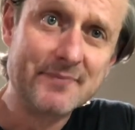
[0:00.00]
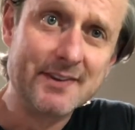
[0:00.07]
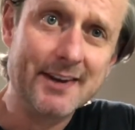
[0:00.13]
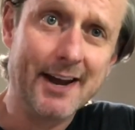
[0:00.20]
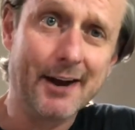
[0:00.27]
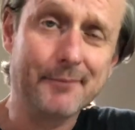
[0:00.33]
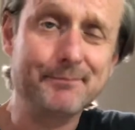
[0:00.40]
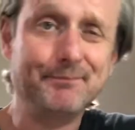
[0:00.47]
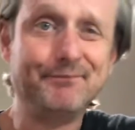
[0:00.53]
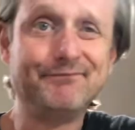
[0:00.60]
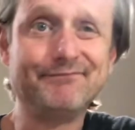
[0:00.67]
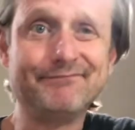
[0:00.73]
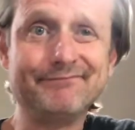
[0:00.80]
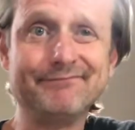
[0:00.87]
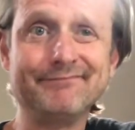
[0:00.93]
Now,
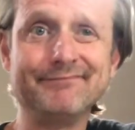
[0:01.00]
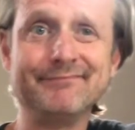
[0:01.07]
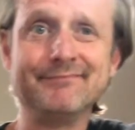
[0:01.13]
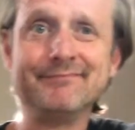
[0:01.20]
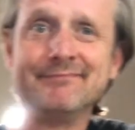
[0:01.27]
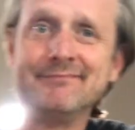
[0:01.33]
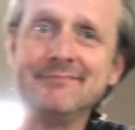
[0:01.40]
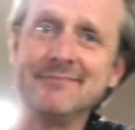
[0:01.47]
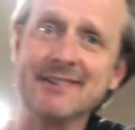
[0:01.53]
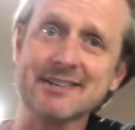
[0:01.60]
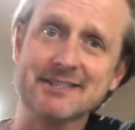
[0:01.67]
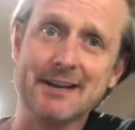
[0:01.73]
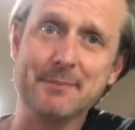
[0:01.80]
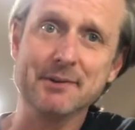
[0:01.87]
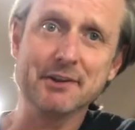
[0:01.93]
because
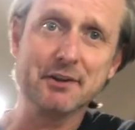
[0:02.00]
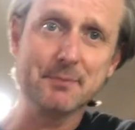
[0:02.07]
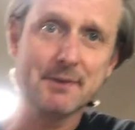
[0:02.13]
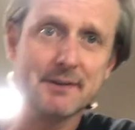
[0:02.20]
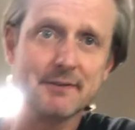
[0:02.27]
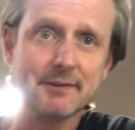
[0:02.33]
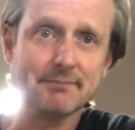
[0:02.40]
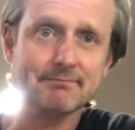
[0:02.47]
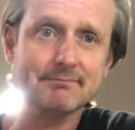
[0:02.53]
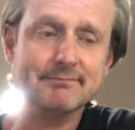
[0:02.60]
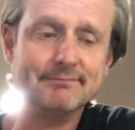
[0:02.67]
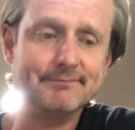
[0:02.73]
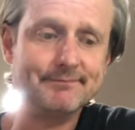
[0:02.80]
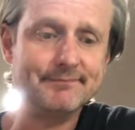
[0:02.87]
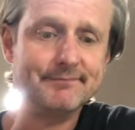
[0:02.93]
I'm a little bit of
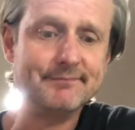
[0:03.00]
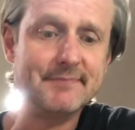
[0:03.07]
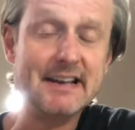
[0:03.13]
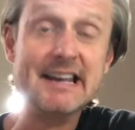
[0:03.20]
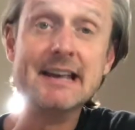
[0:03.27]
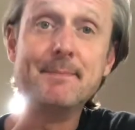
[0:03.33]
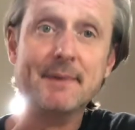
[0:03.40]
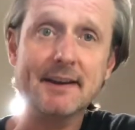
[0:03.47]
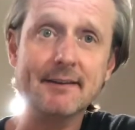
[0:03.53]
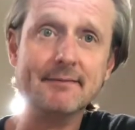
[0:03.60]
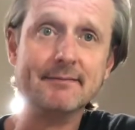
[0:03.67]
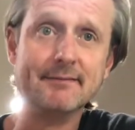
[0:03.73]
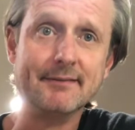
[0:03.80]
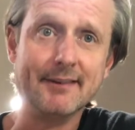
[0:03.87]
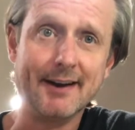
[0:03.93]
a hippie,
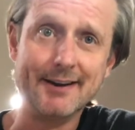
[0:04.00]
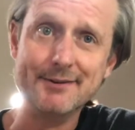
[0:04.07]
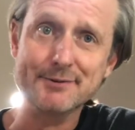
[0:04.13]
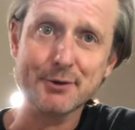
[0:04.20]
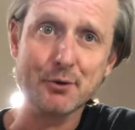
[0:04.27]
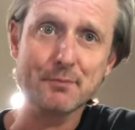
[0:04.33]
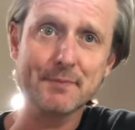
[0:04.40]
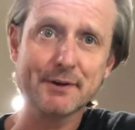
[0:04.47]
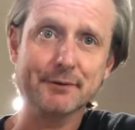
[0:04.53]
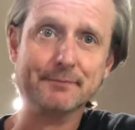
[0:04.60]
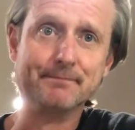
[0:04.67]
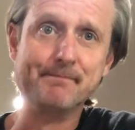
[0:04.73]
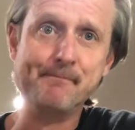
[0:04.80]
I use oat milk.